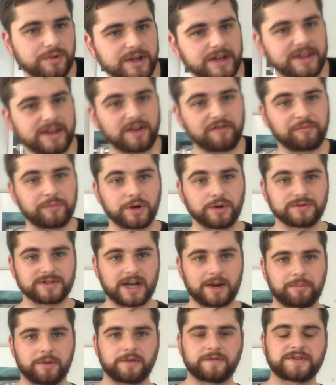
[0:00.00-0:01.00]
that they've built
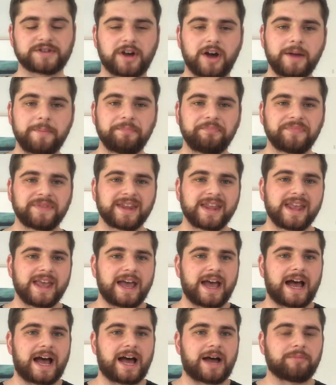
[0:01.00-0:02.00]
up over time.
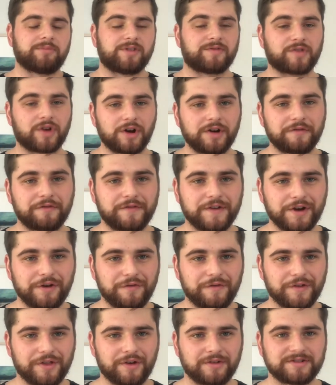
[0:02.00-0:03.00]
You've got a feel
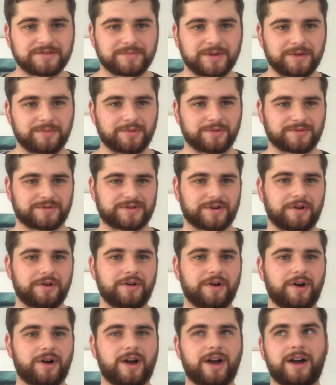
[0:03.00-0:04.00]
for those people.
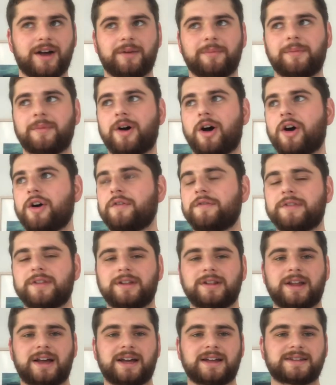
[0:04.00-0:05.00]
So over
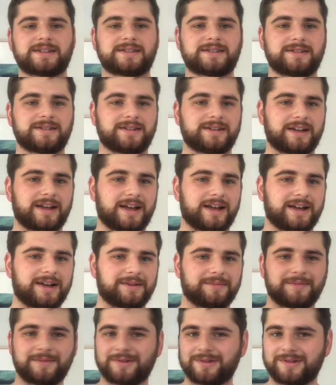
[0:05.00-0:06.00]
the last,
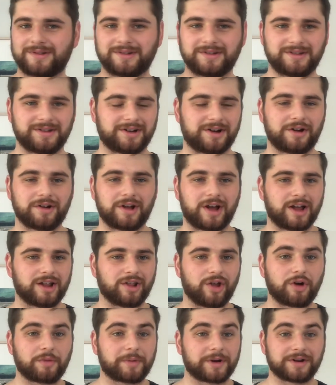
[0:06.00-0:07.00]
a
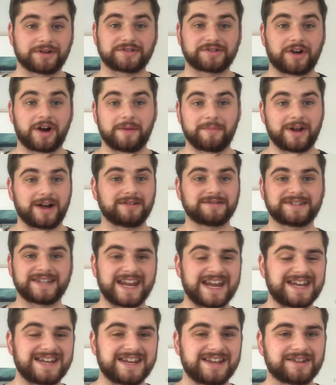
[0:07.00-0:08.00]
long period of time now,
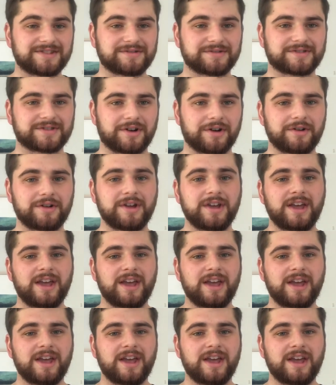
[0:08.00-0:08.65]
10 years or so,